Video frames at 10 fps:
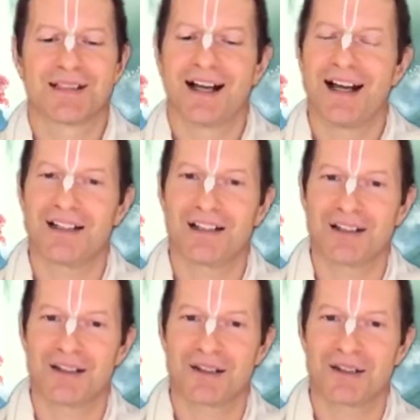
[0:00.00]
And
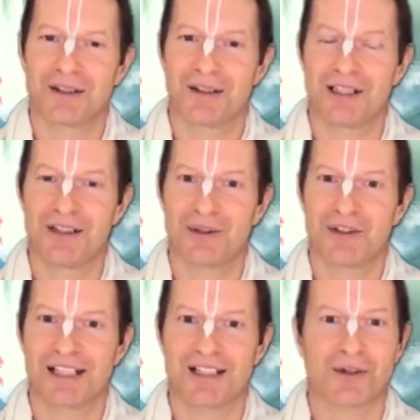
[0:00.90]

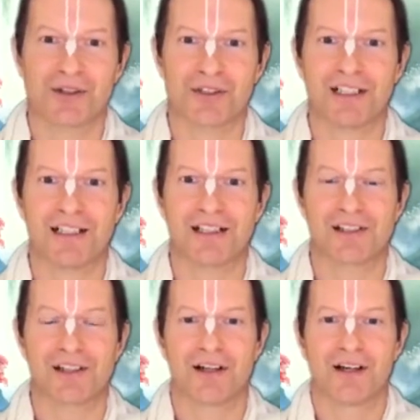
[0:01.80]
Indra said, "Krishna
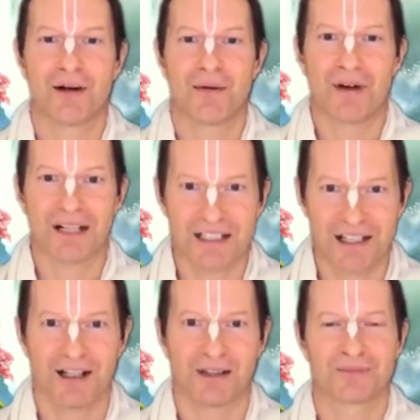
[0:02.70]
is a
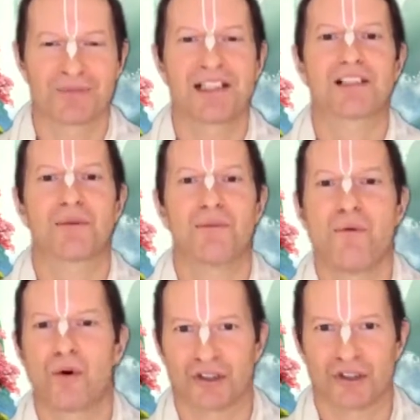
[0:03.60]
martya; he's a
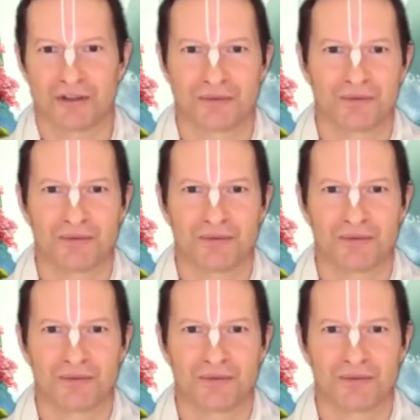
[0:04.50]
mortal."